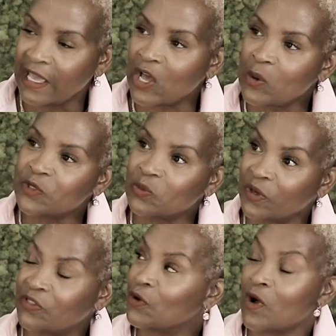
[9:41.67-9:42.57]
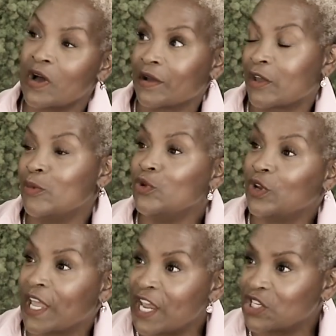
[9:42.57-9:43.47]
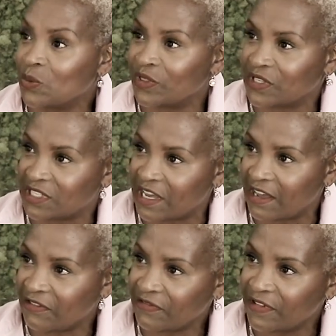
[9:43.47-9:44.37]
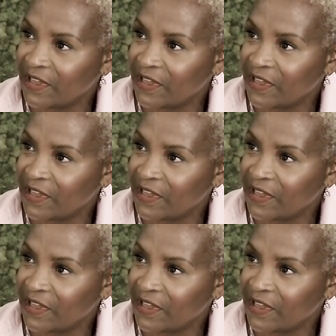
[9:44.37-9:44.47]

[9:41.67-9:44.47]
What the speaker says: helps with your communication with the staff